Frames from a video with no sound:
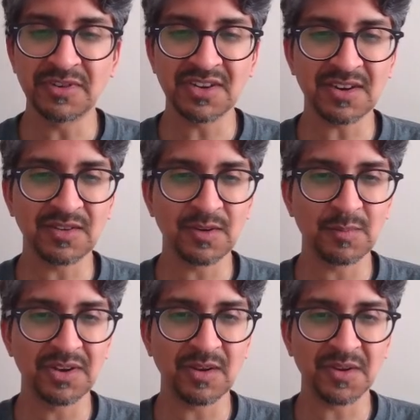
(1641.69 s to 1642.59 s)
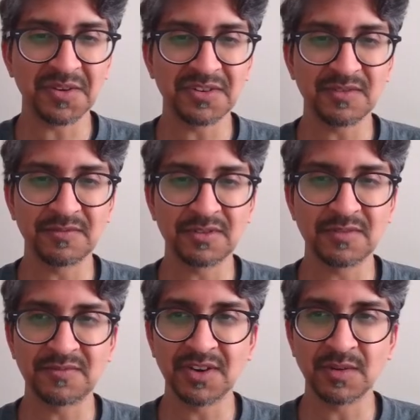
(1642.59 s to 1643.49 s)
take a little bit longer to
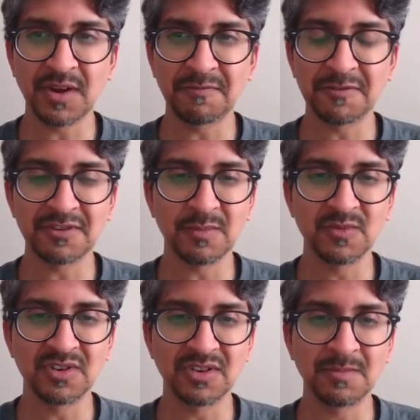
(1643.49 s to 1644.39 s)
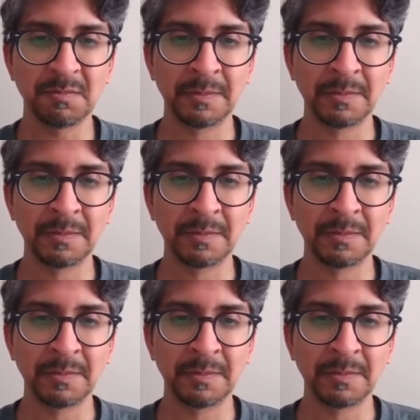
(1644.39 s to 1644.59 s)
figure out for some reason.